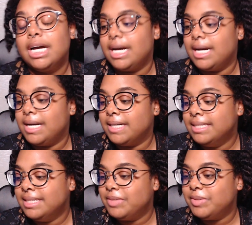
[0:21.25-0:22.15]
Uh,
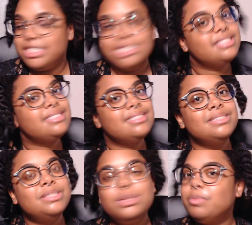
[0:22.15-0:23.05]
which is
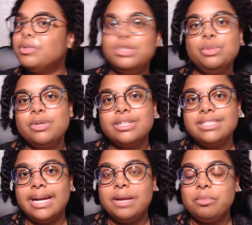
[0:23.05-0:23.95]
super, super
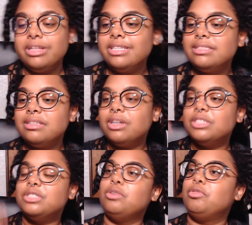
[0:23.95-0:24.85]
exciting. But this is
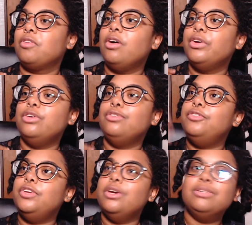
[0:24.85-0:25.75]
also for all you
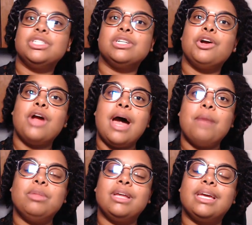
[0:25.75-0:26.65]
future
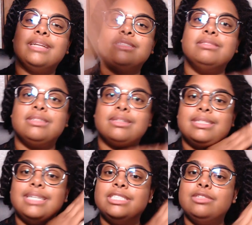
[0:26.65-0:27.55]
applicants who
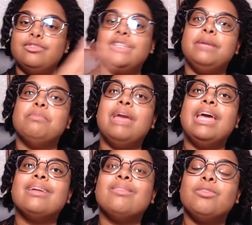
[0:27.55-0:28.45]
successfully
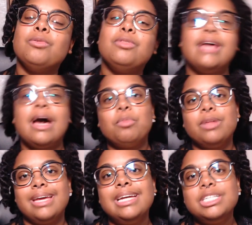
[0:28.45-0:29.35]
make it through the
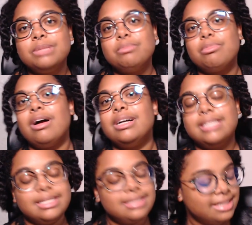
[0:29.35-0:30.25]
application
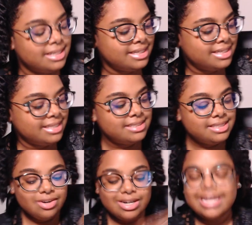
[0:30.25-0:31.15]
process.
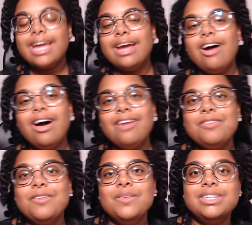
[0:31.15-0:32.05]
So to kick it off
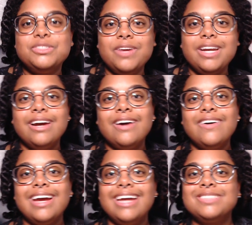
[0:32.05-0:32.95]
this
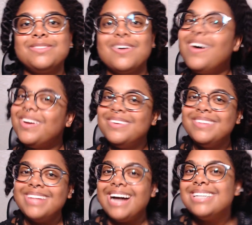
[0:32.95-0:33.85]
video, it's for all you
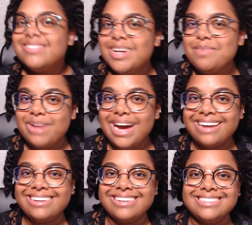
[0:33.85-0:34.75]
last minute
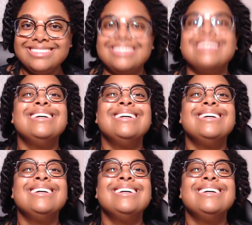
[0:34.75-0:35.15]
packers.